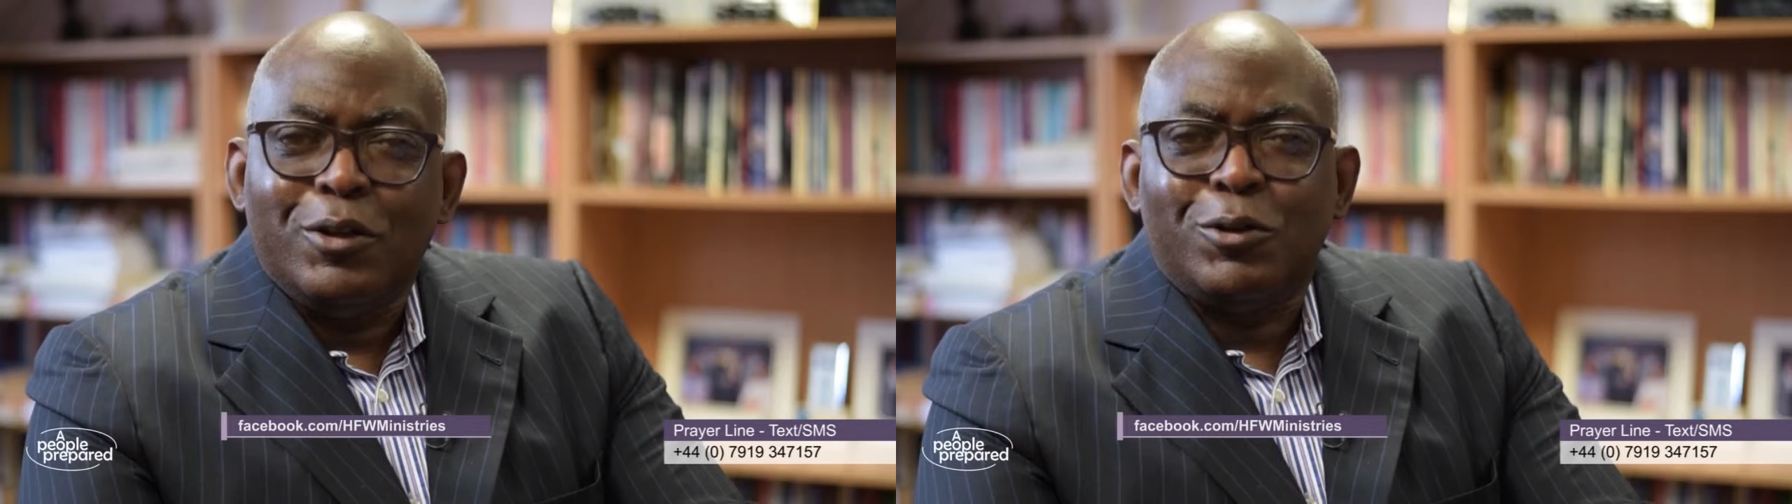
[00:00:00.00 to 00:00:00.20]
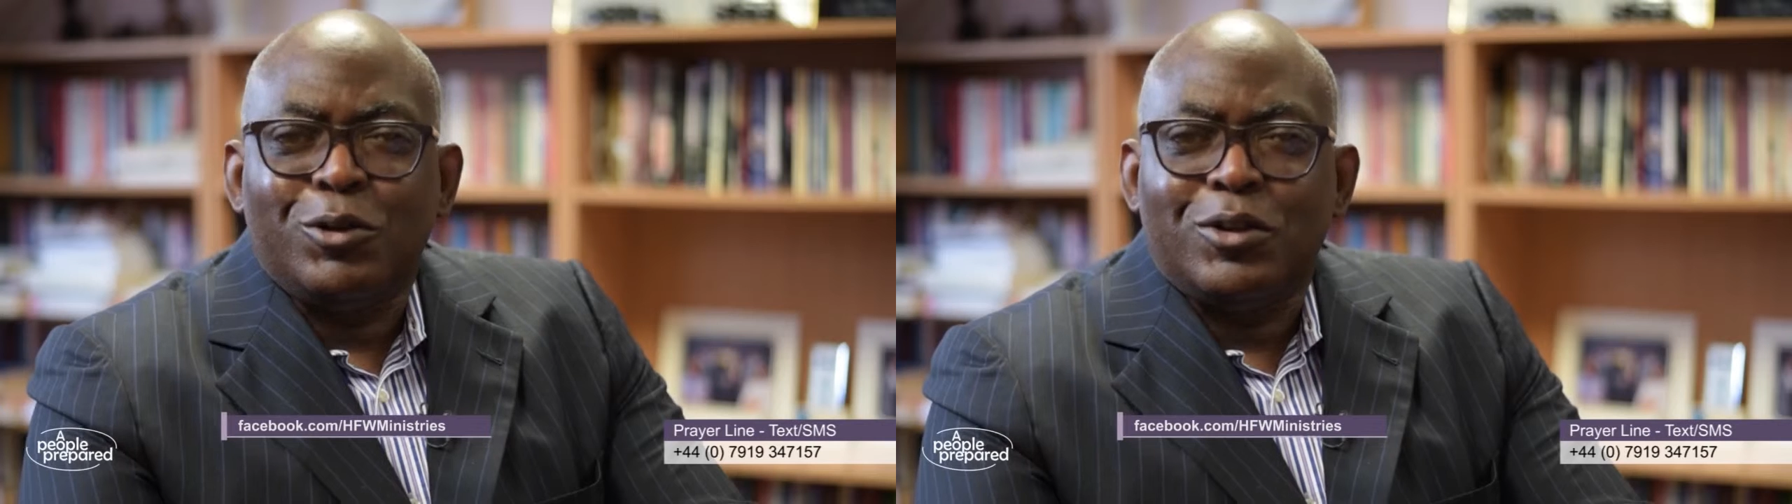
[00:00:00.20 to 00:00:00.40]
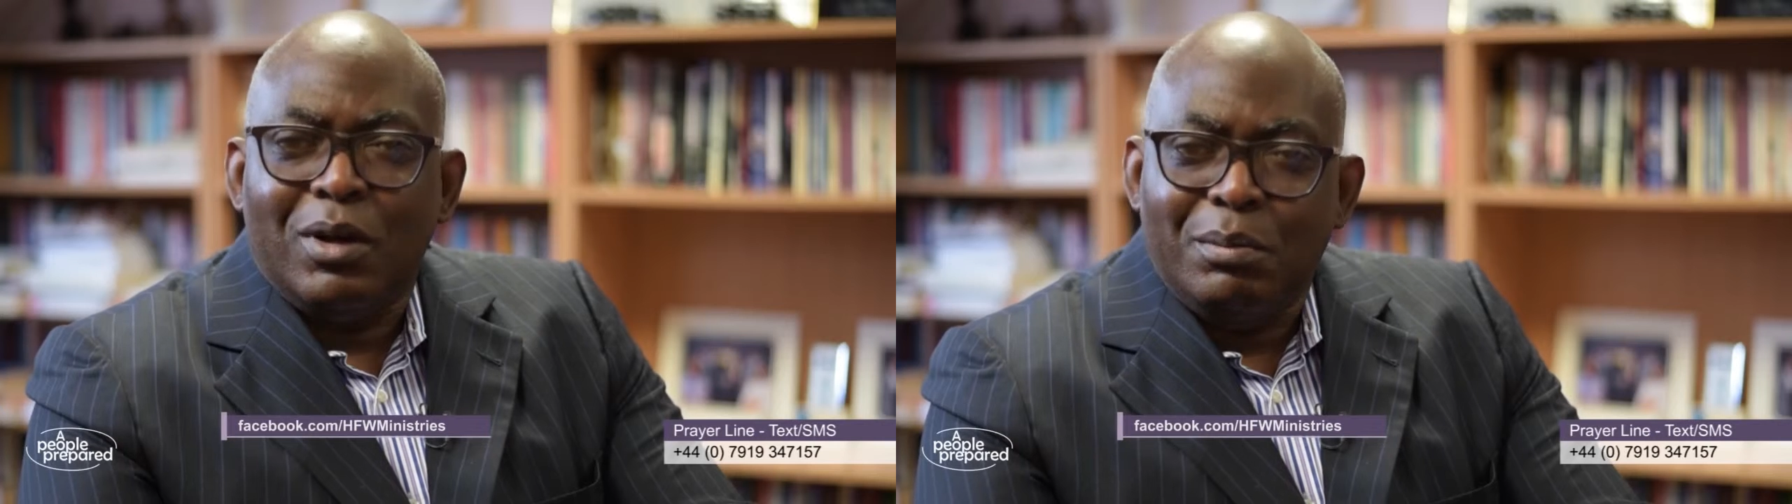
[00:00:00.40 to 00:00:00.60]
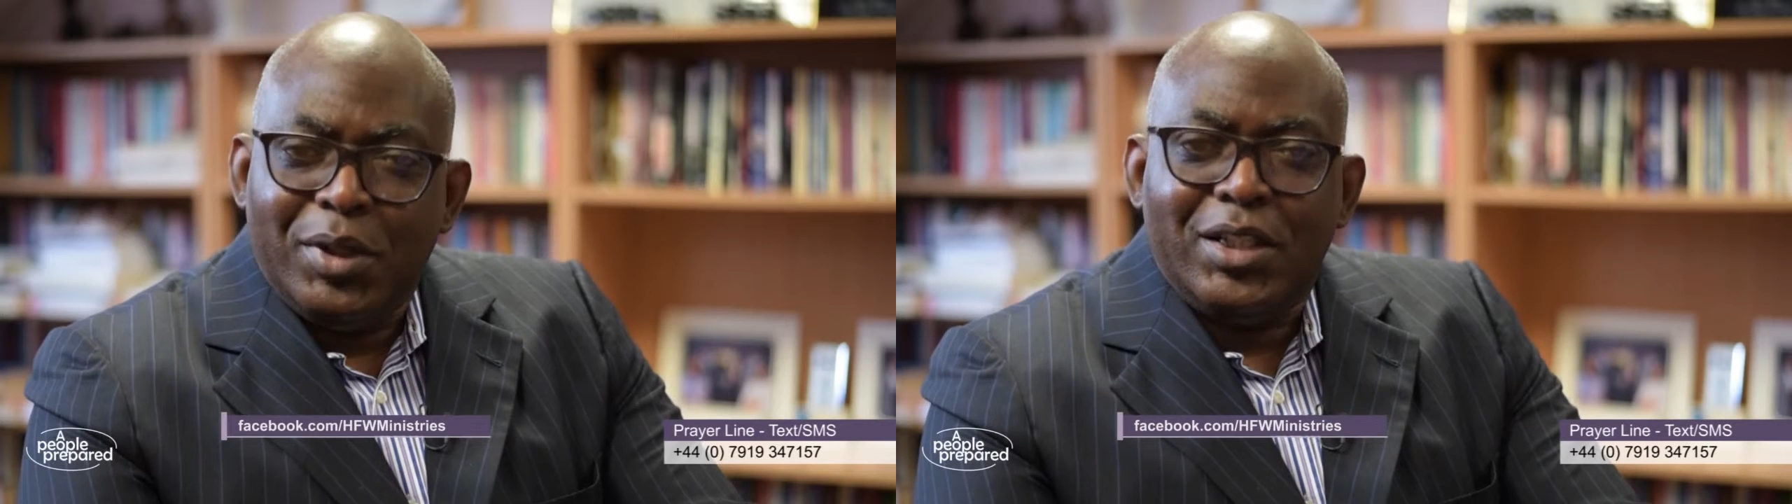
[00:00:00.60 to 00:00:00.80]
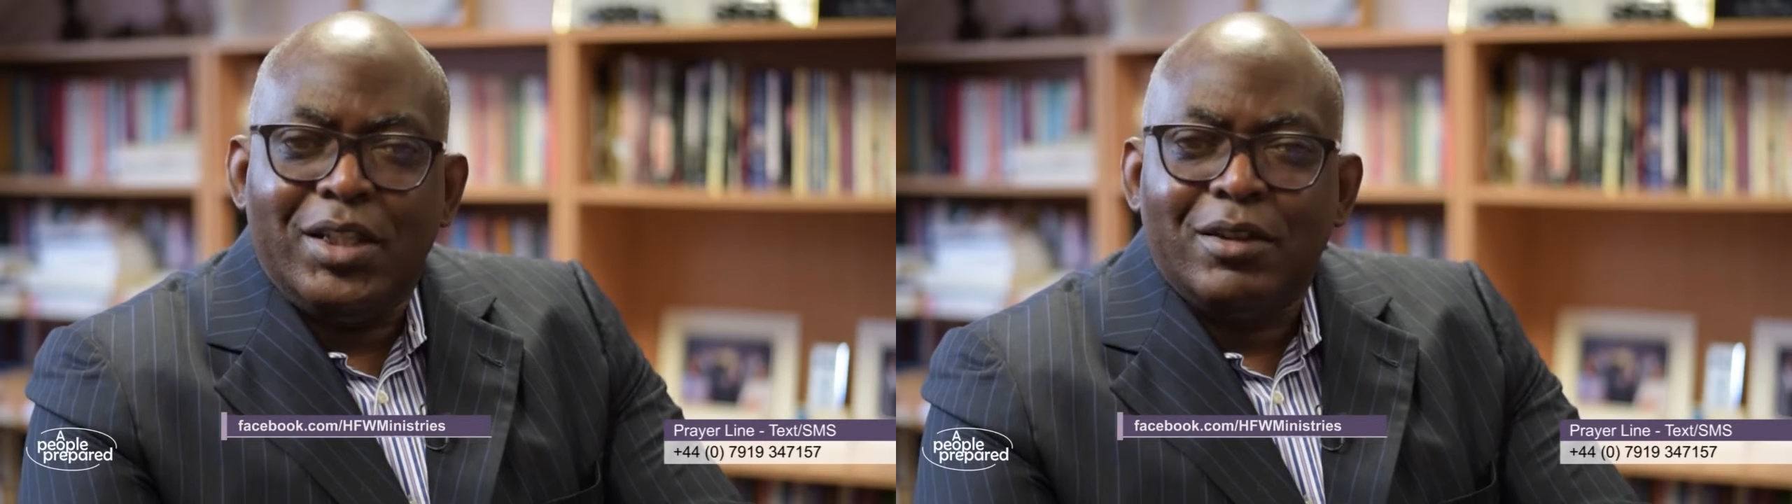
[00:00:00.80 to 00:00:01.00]
to
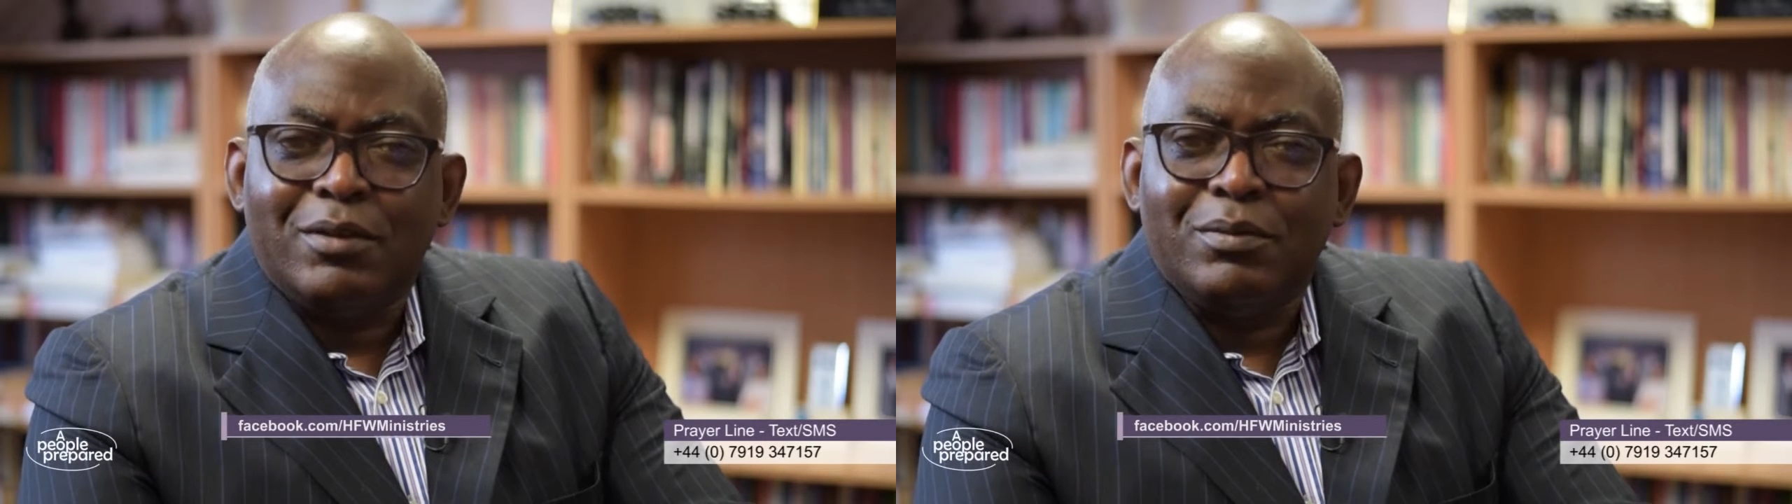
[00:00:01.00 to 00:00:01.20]
somebody.